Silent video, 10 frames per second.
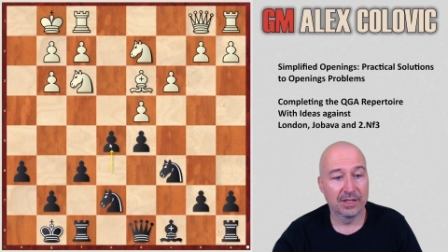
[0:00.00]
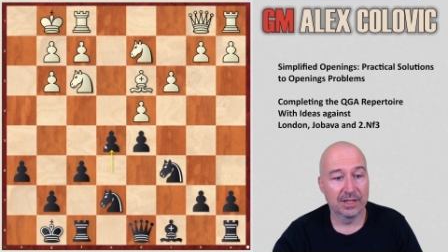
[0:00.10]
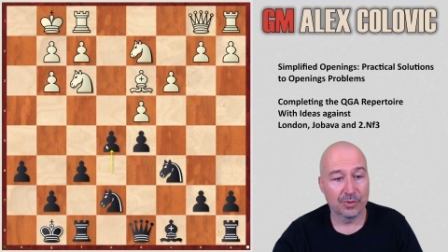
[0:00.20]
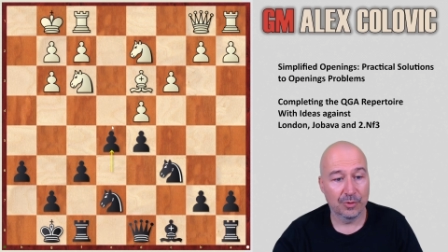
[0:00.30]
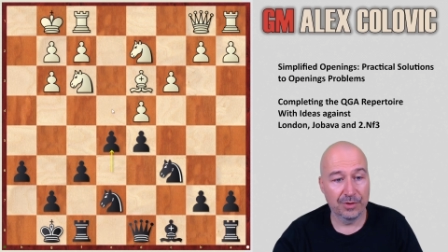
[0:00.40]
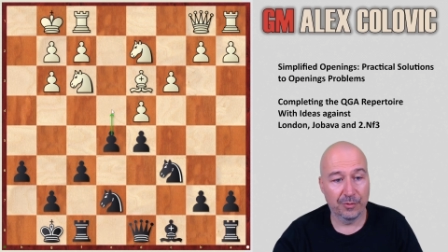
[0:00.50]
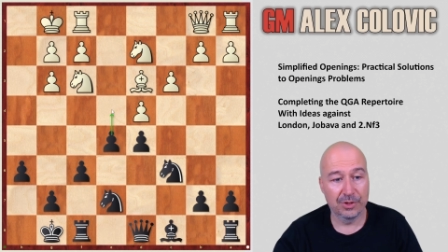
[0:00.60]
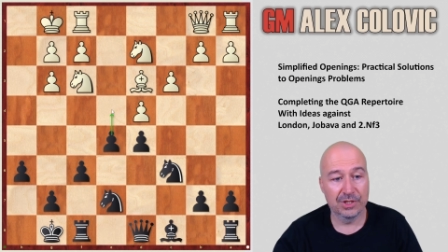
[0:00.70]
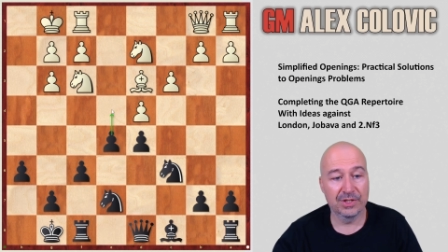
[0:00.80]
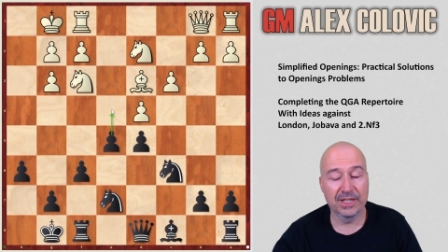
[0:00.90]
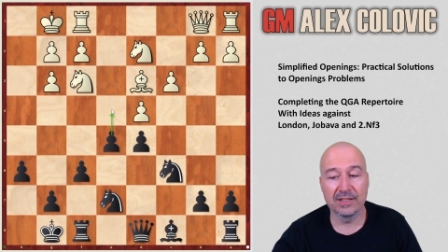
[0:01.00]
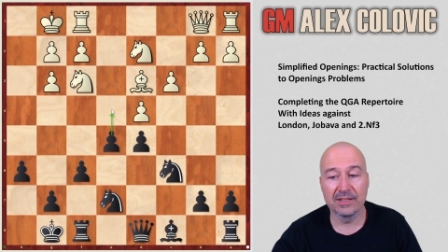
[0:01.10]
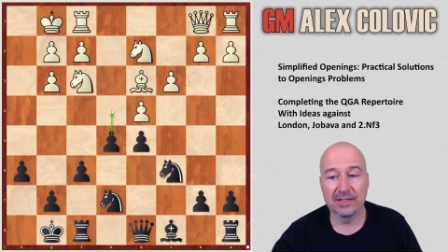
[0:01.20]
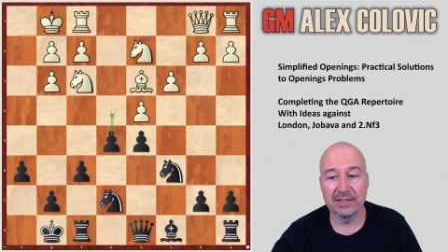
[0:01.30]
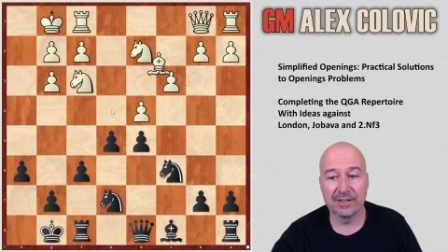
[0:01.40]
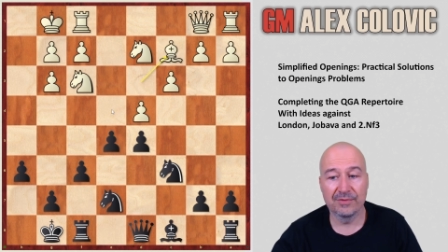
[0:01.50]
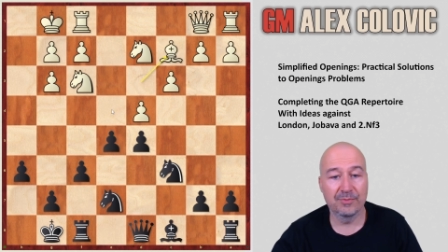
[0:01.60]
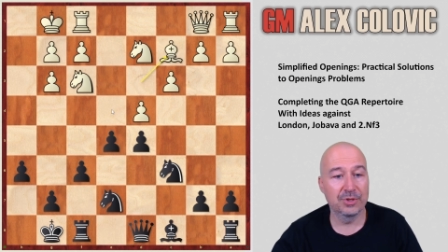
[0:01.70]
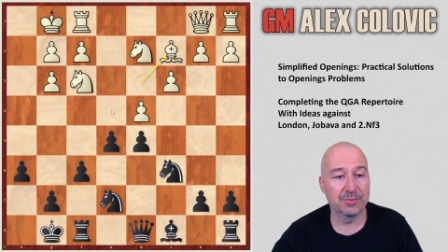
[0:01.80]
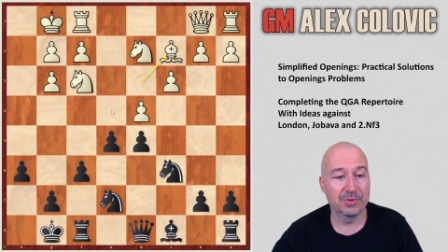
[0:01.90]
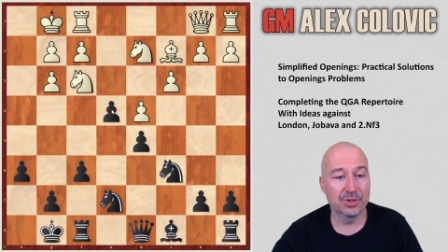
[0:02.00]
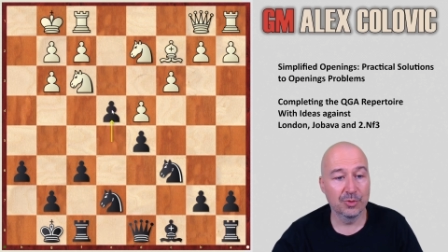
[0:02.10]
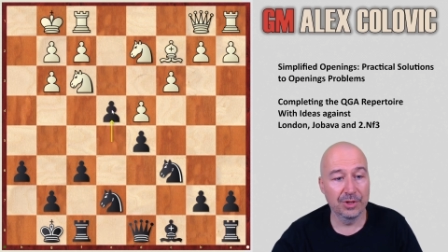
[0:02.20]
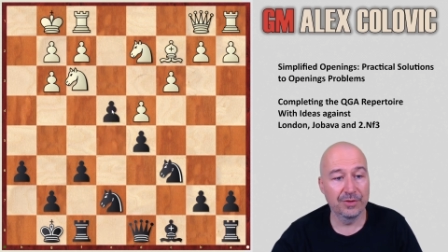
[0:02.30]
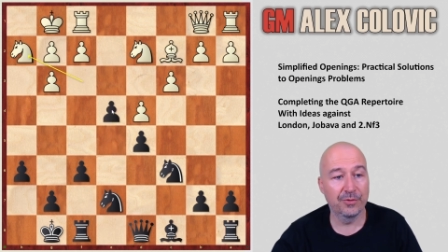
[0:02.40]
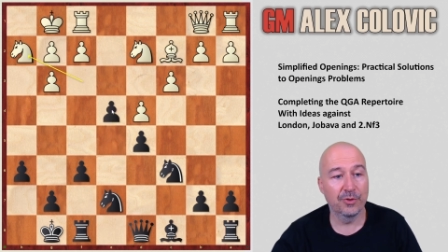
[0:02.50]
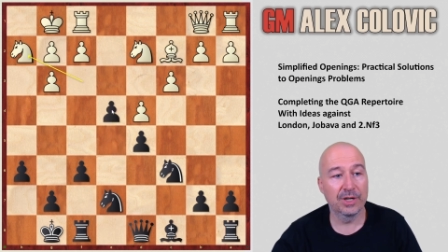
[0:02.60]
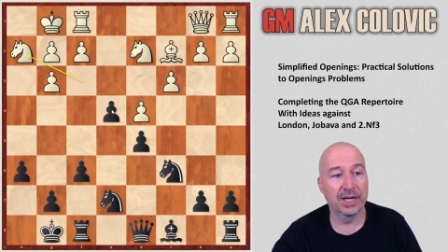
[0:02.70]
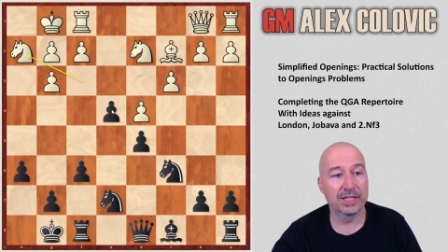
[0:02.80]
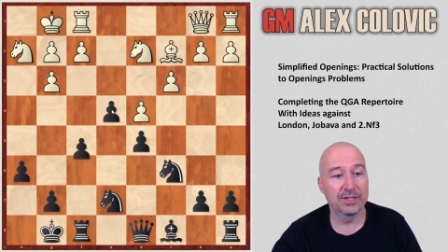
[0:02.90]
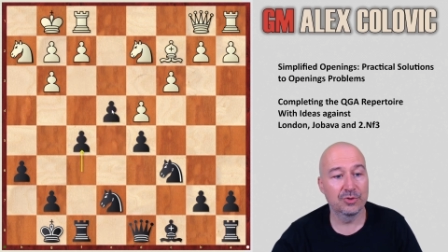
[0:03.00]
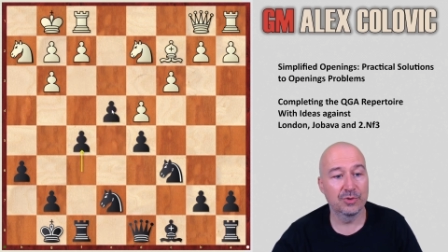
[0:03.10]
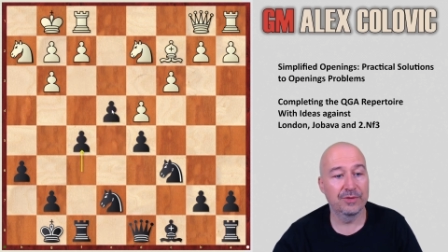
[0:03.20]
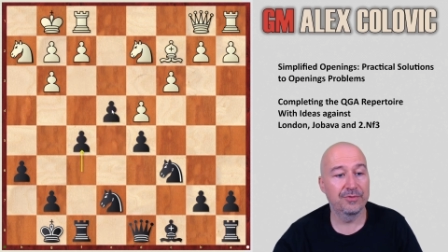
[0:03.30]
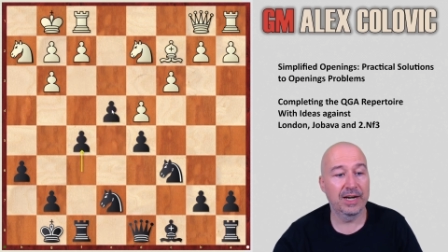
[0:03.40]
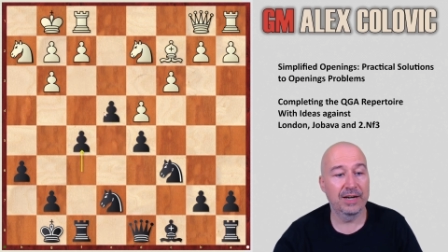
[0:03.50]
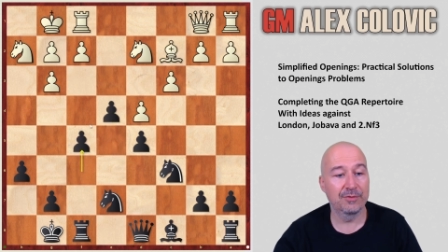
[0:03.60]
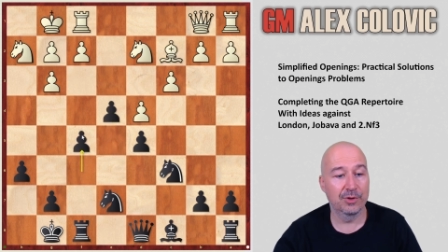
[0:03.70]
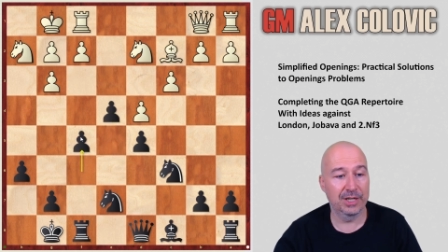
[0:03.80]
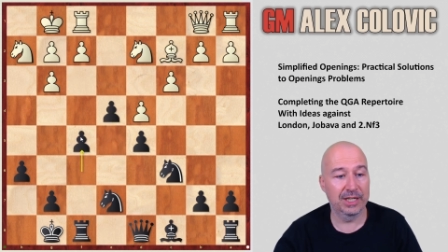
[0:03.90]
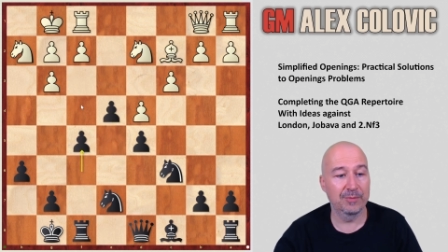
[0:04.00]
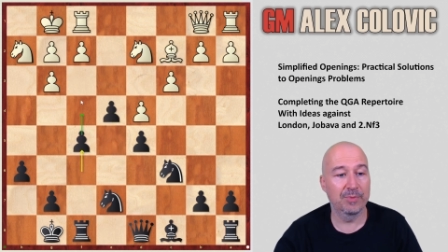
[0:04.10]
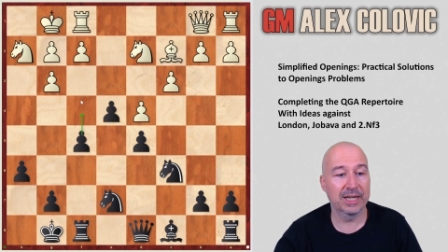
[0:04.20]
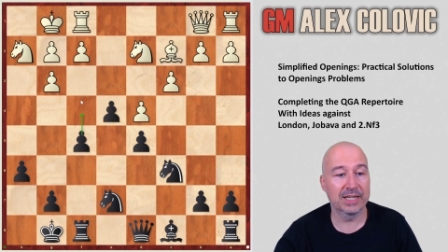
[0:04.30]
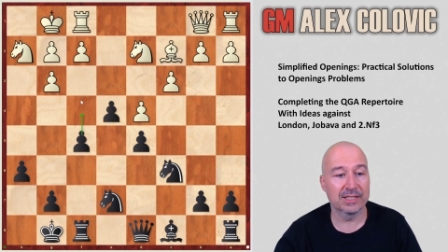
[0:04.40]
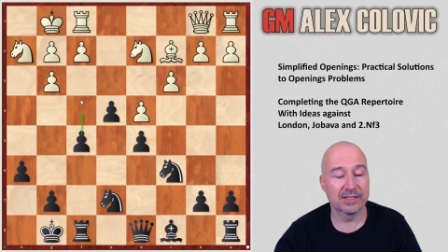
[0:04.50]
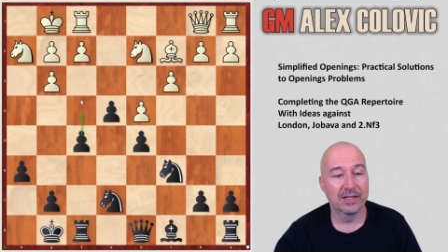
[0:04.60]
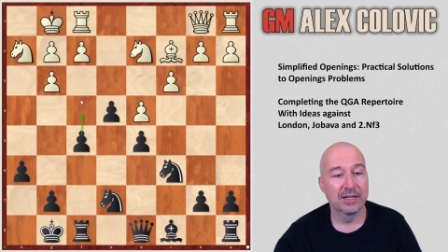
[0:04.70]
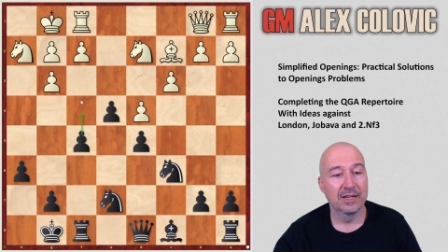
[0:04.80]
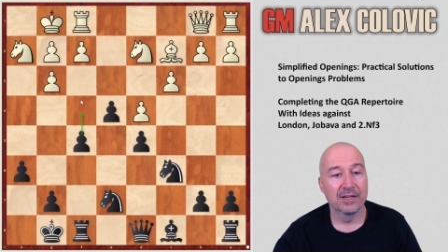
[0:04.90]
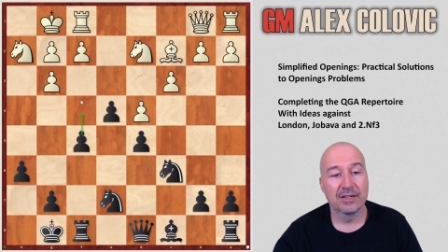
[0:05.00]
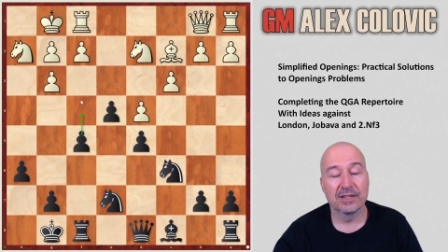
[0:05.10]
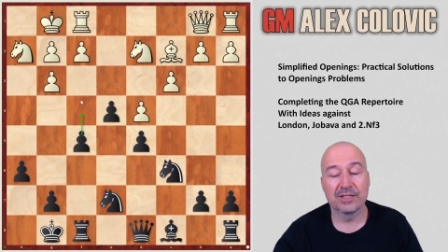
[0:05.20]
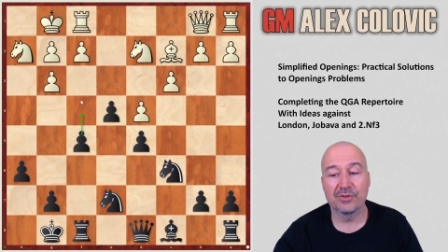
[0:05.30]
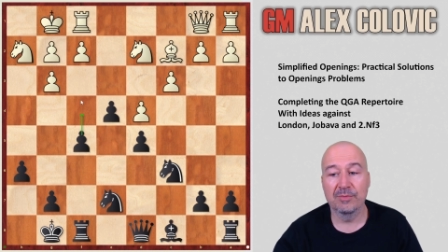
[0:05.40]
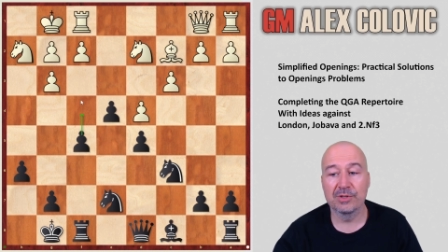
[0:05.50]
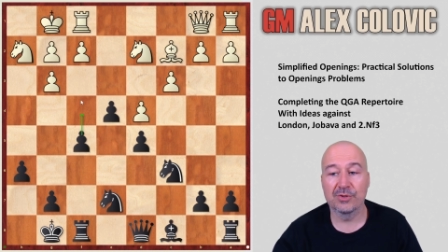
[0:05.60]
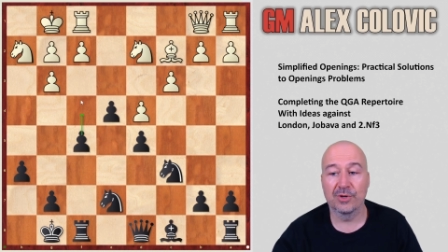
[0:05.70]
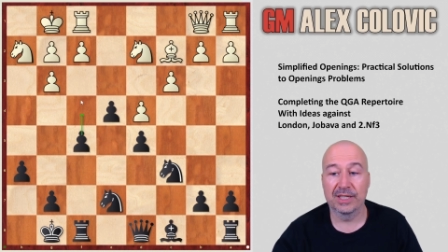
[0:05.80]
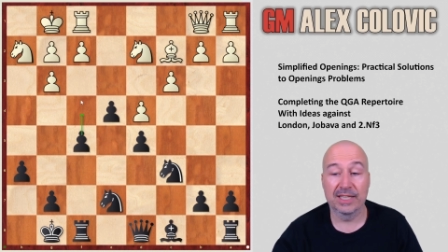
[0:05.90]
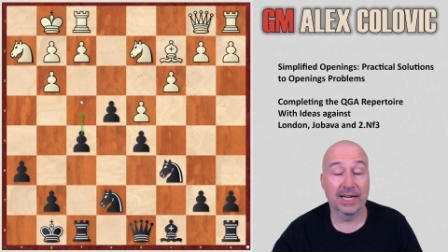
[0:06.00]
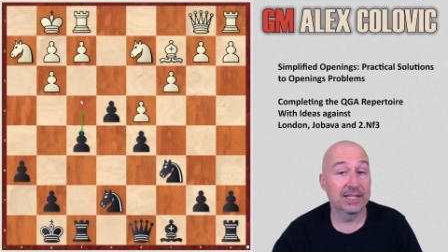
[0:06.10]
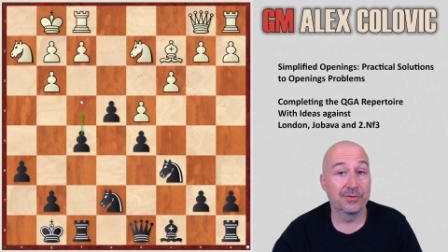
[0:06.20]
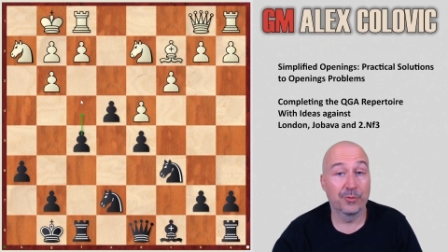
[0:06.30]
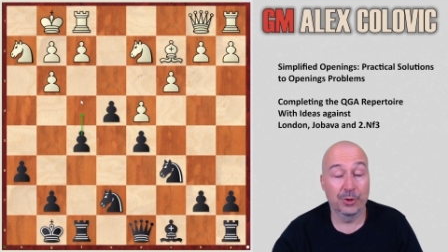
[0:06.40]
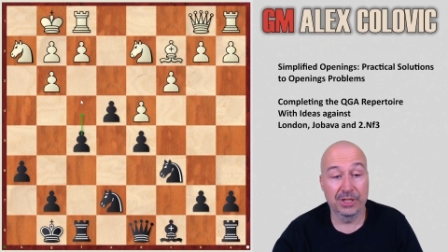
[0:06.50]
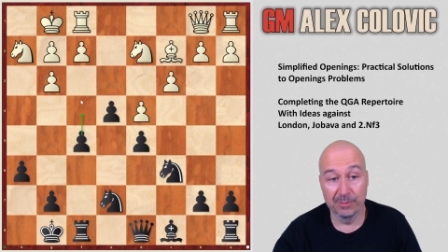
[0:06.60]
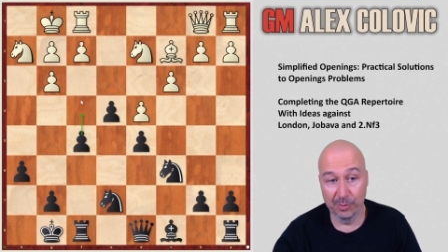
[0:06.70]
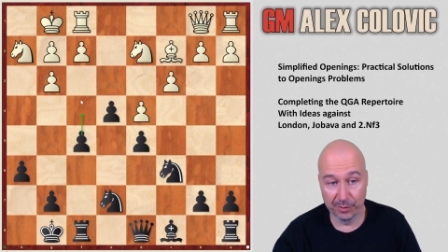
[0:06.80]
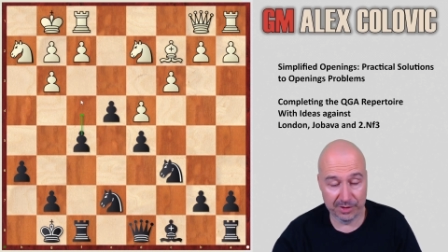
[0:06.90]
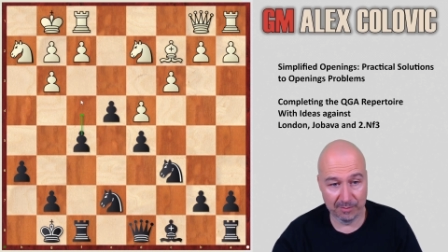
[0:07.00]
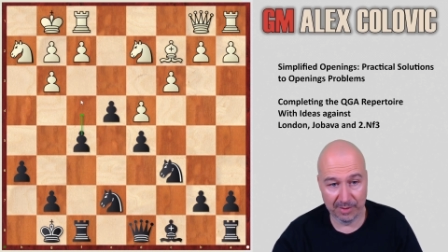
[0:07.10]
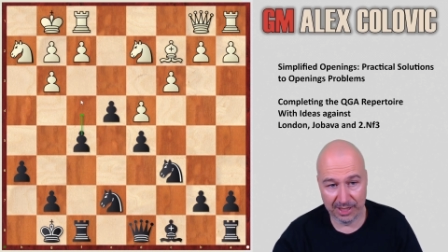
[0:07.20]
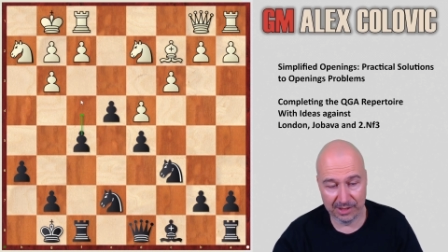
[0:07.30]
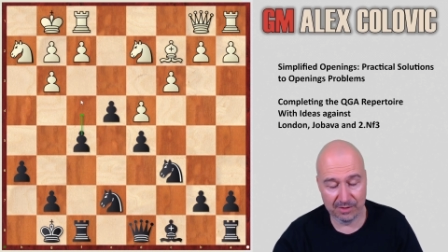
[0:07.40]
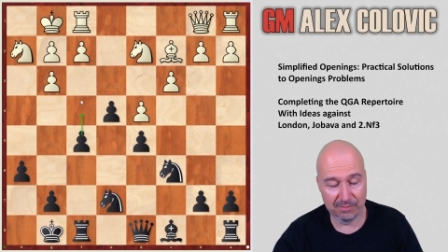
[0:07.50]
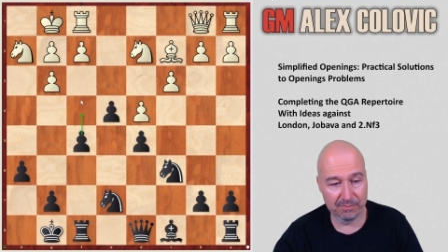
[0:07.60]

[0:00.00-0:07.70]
So E4 is threatened, and if bishop C2, E4, knight H2, F5, already black has a extremely strong attack. It's 14 moves, and black has